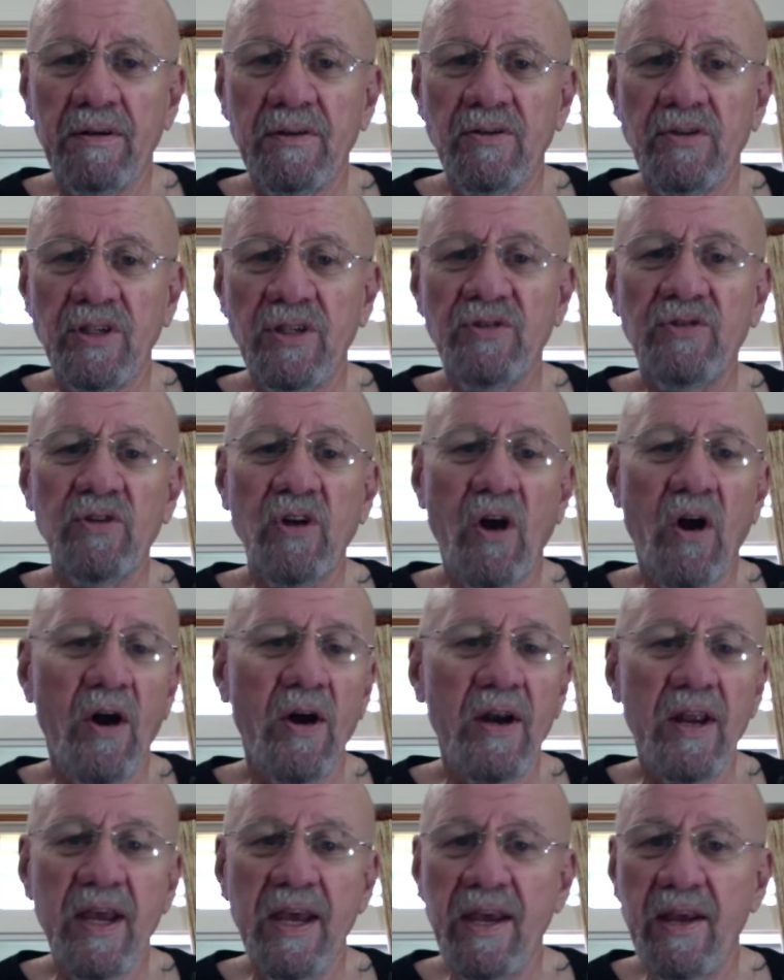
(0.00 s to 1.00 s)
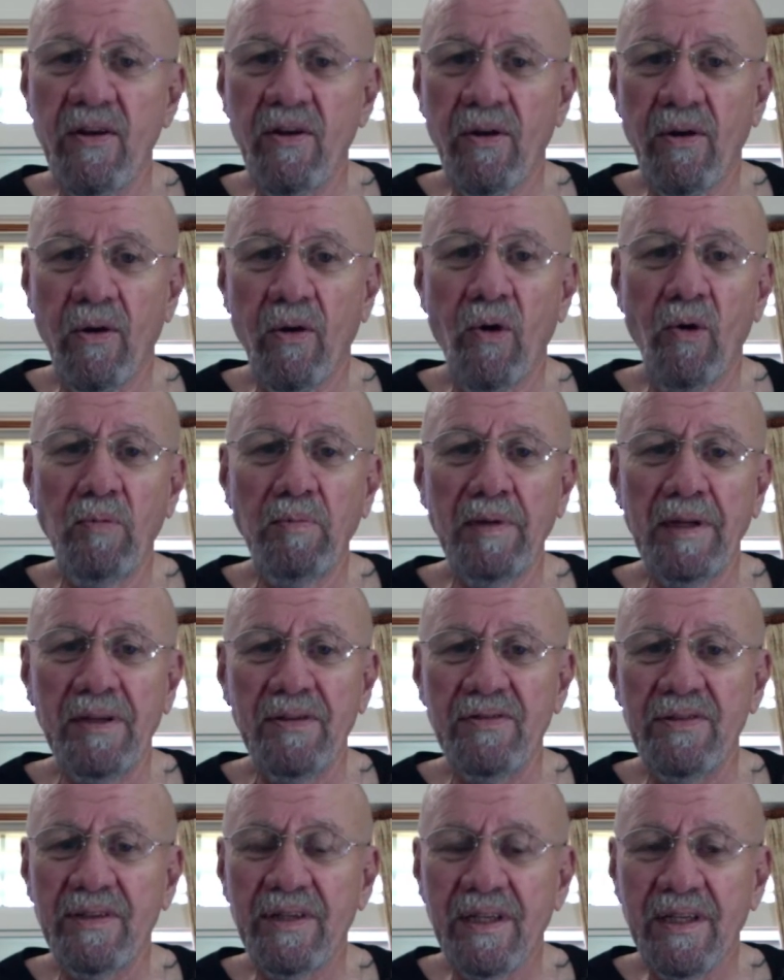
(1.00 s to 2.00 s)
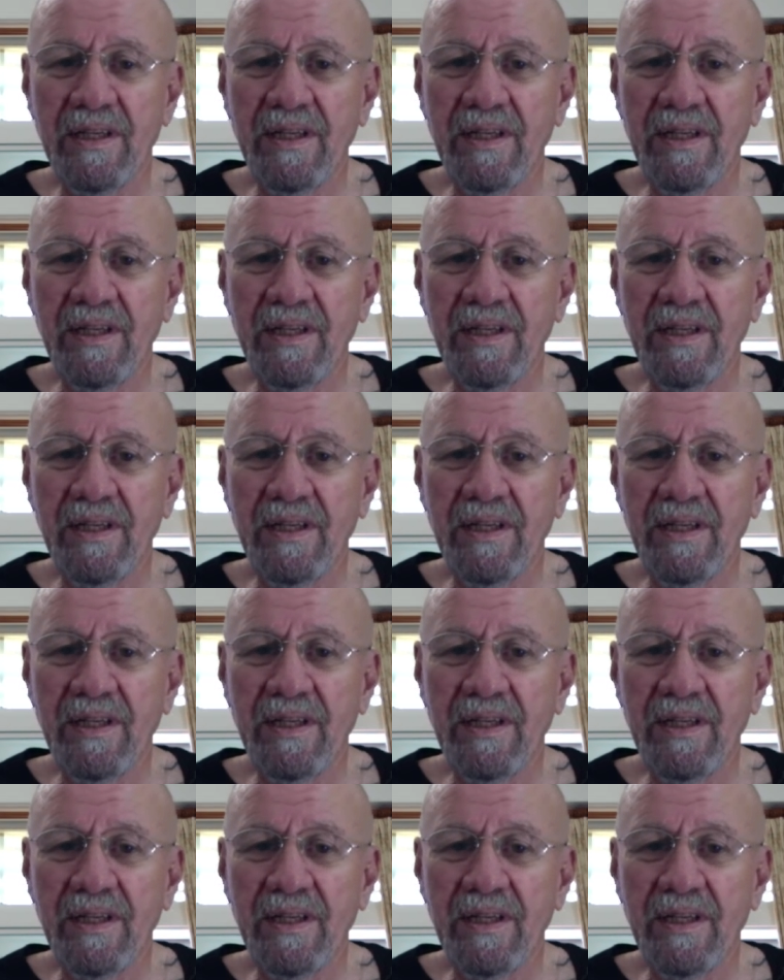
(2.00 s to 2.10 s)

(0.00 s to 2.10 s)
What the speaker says: discarded or homeless.